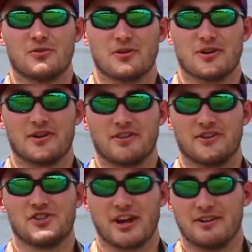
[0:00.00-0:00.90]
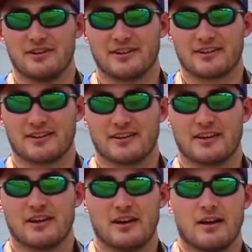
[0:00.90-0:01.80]
or the J-hook.
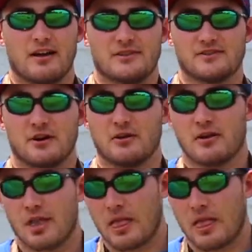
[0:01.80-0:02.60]
So